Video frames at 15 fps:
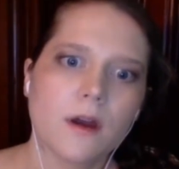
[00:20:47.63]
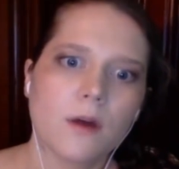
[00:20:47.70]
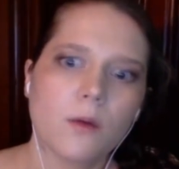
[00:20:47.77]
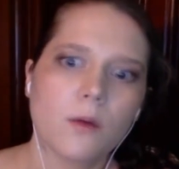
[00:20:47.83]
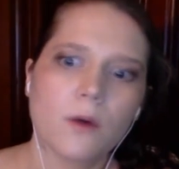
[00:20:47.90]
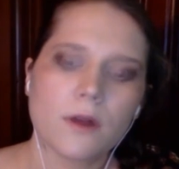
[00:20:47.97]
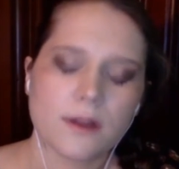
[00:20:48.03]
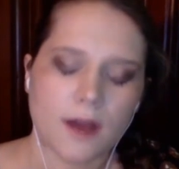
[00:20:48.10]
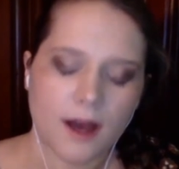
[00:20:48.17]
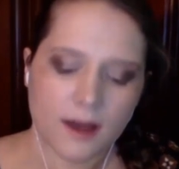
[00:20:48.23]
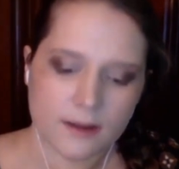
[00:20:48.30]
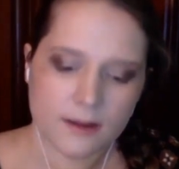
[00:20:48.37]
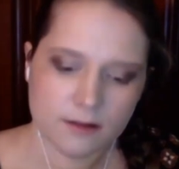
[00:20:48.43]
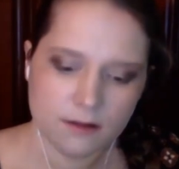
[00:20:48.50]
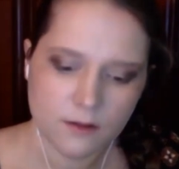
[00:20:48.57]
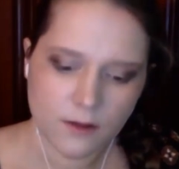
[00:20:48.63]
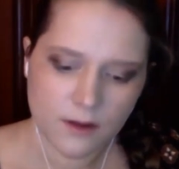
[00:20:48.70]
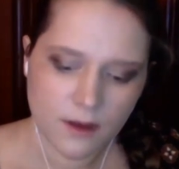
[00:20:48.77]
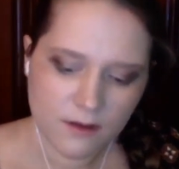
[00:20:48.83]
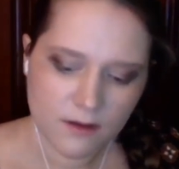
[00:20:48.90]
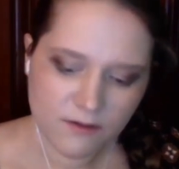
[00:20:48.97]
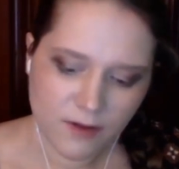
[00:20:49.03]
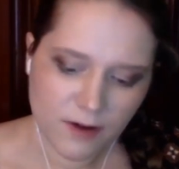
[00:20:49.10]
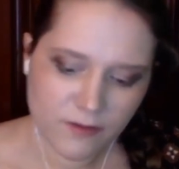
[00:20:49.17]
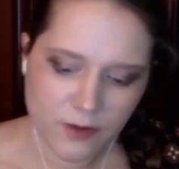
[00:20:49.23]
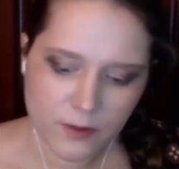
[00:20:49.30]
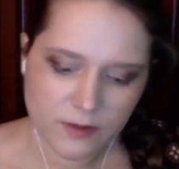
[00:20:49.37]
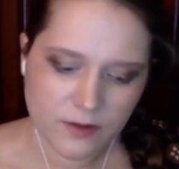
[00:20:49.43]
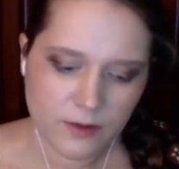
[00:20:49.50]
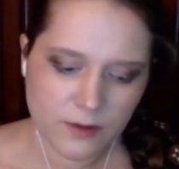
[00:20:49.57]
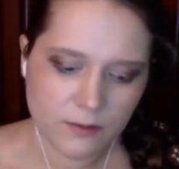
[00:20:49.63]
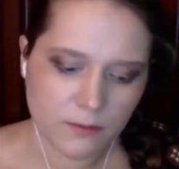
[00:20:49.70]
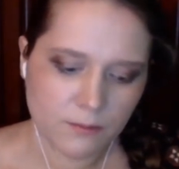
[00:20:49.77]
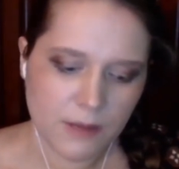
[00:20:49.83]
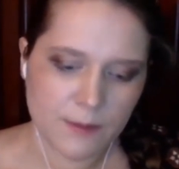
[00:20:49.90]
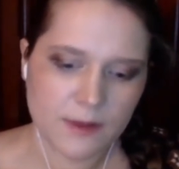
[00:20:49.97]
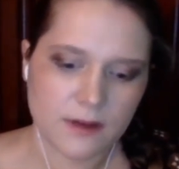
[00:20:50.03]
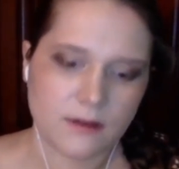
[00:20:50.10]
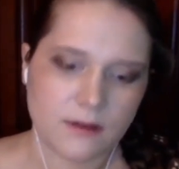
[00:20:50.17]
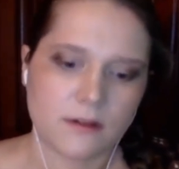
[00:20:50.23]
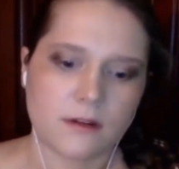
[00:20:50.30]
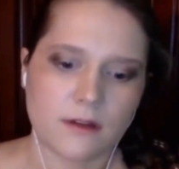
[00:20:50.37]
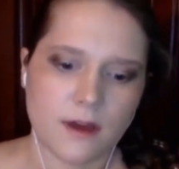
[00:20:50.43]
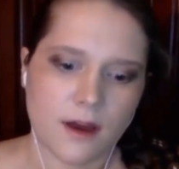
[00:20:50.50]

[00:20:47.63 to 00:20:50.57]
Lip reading: Well, and for our viewers who maybe didn't